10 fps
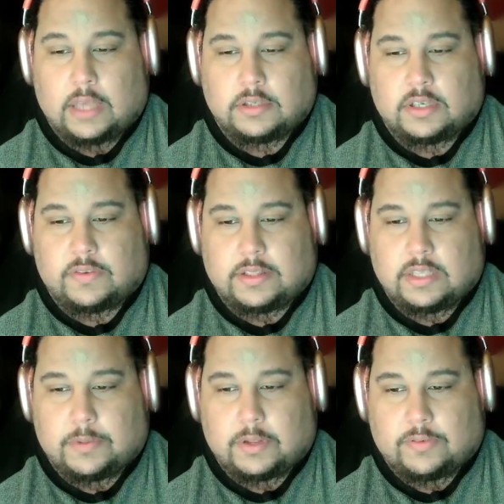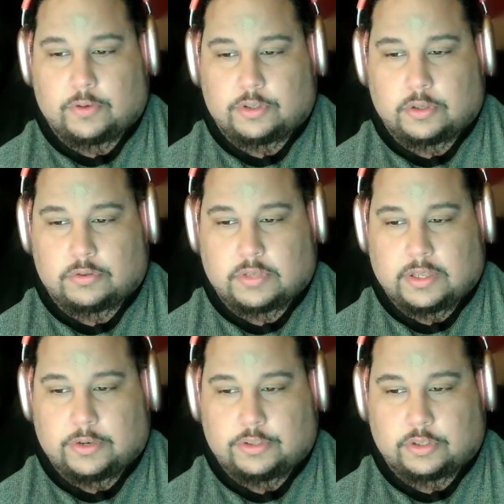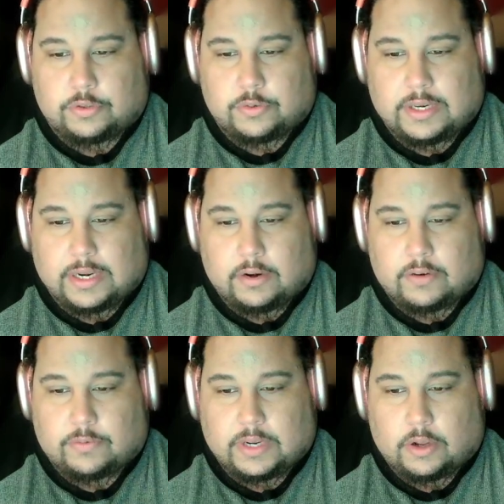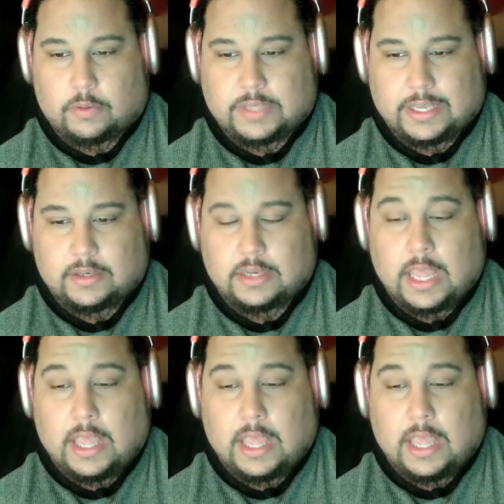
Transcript: to defend the ability of your children and their children to inherit a free homeland.